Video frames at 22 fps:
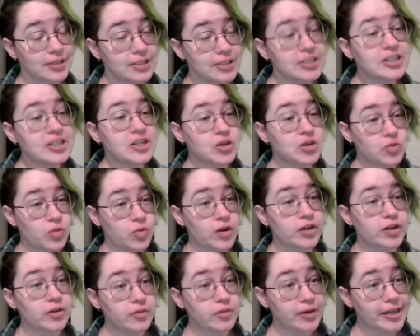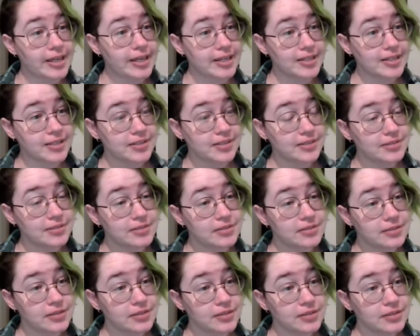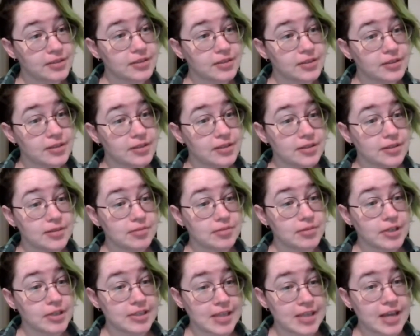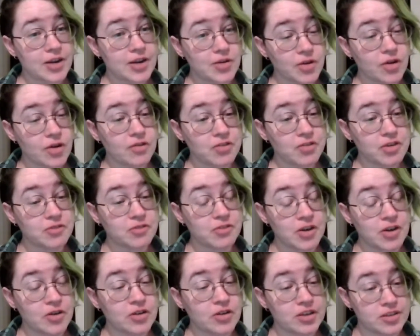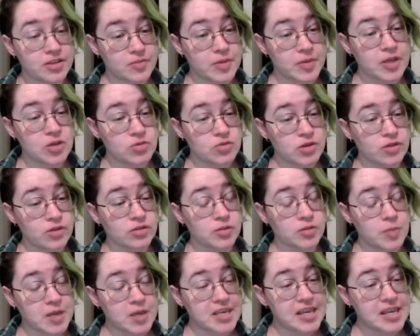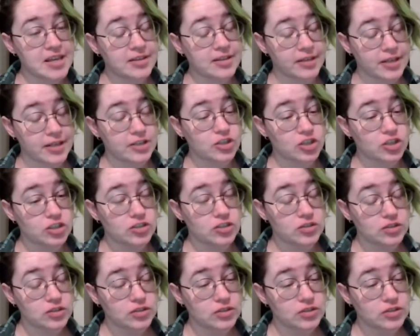Do you want to read? Because I don't know if you've noticed, but you don't speak English.